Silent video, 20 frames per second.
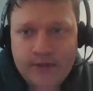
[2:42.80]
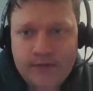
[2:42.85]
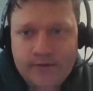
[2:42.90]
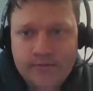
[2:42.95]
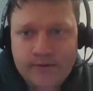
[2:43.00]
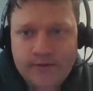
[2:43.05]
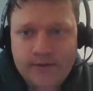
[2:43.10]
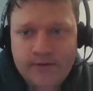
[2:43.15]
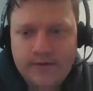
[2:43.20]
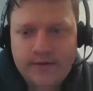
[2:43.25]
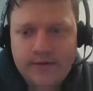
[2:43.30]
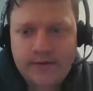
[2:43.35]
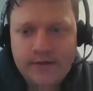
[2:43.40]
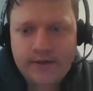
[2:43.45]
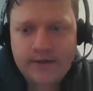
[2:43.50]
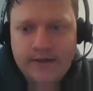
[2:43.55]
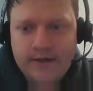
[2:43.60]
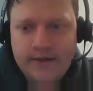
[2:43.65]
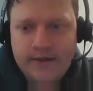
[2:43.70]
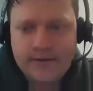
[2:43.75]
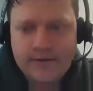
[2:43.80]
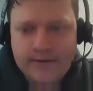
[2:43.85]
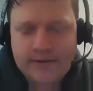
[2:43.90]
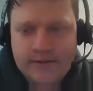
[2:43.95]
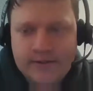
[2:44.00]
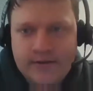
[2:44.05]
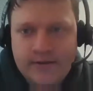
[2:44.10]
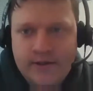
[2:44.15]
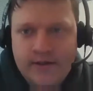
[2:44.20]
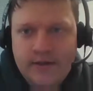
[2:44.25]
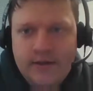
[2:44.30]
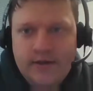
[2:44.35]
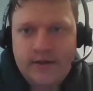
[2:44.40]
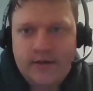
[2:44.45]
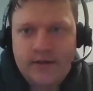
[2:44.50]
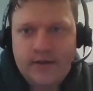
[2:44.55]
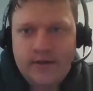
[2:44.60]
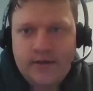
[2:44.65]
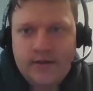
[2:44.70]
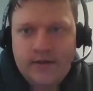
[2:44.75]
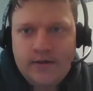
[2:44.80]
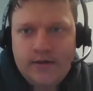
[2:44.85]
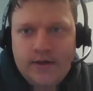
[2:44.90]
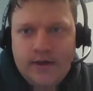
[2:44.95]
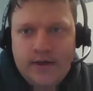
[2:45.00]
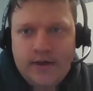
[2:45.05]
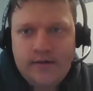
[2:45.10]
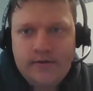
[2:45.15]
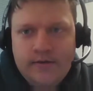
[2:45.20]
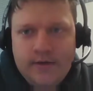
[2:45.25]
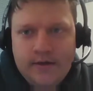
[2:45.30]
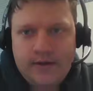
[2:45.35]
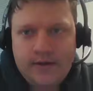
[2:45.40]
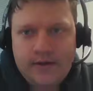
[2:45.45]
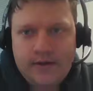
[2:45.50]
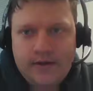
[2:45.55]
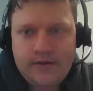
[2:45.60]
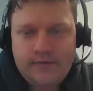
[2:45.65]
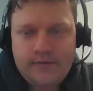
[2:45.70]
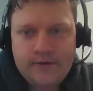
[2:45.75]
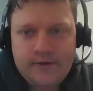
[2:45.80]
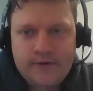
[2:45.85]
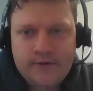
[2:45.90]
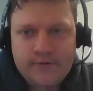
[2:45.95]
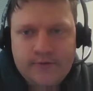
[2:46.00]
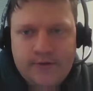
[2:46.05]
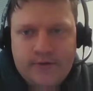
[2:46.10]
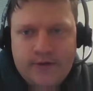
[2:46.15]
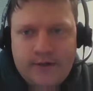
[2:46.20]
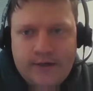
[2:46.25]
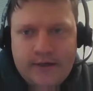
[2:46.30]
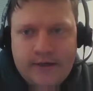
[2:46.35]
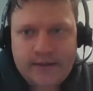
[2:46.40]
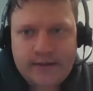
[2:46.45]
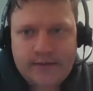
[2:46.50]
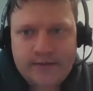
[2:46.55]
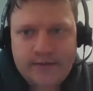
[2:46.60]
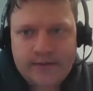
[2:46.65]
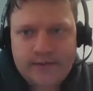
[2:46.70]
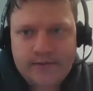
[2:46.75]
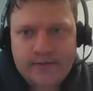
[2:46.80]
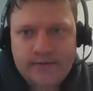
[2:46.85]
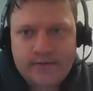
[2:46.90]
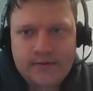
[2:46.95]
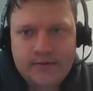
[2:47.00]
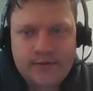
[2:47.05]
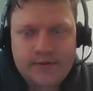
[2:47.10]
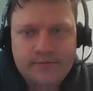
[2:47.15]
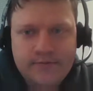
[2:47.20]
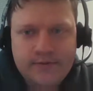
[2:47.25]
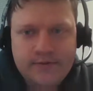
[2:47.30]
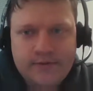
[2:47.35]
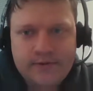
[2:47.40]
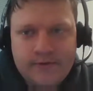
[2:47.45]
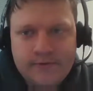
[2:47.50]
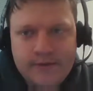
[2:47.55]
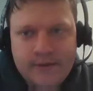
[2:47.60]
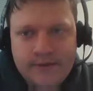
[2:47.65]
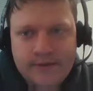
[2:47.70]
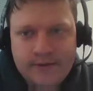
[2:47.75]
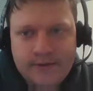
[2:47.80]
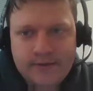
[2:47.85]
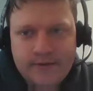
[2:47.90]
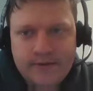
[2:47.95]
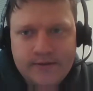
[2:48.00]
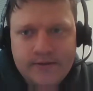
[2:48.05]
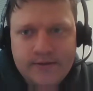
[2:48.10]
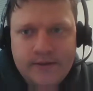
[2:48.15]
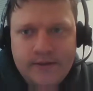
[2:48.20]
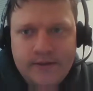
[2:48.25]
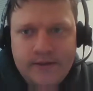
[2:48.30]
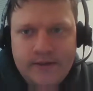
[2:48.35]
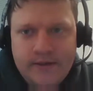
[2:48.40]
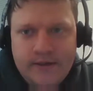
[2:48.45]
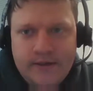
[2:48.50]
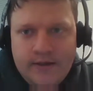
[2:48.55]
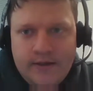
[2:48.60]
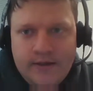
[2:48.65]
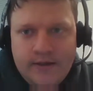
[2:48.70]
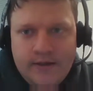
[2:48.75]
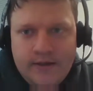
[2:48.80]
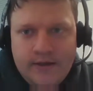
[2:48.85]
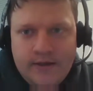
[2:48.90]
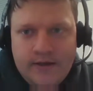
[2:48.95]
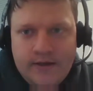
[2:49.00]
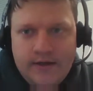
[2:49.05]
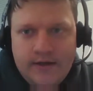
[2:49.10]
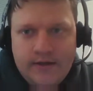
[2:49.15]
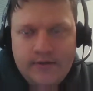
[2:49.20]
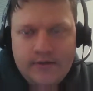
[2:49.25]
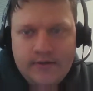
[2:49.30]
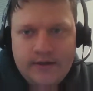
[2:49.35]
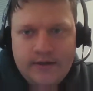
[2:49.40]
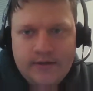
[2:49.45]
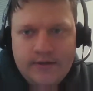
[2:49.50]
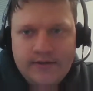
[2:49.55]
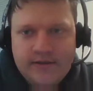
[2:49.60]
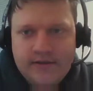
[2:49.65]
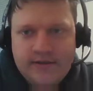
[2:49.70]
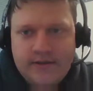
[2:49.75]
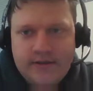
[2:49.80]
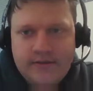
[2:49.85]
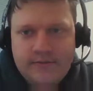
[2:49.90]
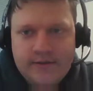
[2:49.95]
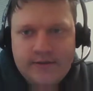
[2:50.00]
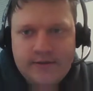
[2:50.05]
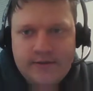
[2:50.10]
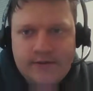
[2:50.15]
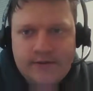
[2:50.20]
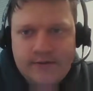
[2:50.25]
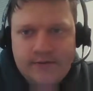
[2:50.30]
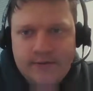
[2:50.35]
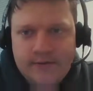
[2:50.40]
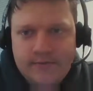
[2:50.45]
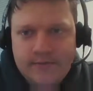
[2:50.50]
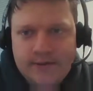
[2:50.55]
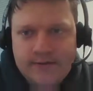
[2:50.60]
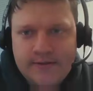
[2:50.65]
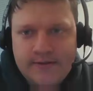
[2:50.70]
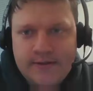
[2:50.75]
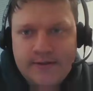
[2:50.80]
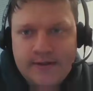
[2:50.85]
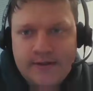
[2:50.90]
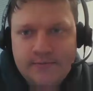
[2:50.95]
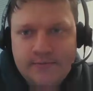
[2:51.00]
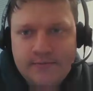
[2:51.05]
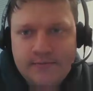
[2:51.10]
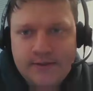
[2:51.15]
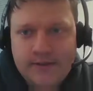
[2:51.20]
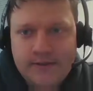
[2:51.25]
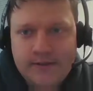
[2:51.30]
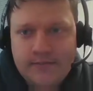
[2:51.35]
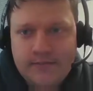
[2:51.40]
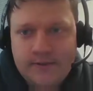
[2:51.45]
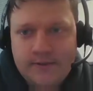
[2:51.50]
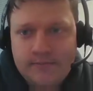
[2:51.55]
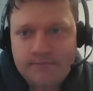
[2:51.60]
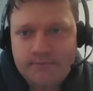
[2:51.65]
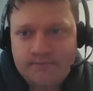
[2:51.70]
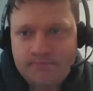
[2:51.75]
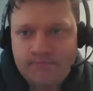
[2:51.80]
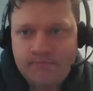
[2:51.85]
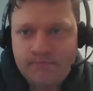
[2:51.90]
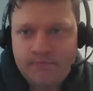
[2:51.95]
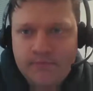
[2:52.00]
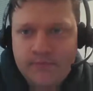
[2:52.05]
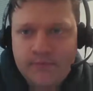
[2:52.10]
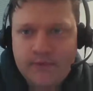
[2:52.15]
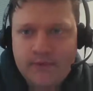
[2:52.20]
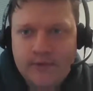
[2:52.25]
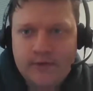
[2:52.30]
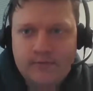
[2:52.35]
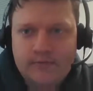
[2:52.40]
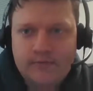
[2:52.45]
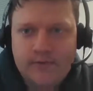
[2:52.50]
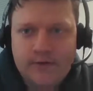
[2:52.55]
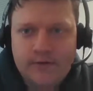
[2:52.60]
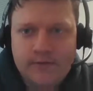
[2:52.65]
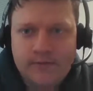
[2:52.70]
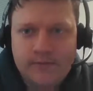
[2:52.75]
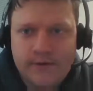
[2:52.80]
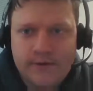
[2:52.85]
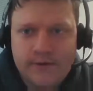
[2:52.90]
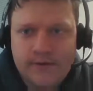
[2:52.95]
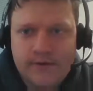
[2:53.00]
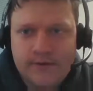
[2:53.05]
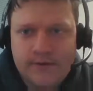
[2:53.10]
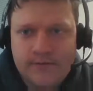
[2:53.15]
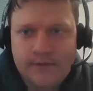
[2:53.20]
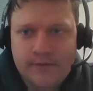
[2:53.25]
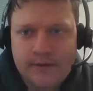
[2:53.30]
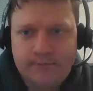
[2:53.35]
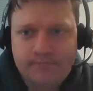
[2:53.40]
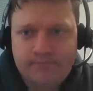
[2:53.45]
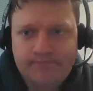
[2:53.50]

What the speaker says: We did it all in-house, and then everything was tracked, our inventory was updated, and it saved us huge amounts of time and labor working with it this way.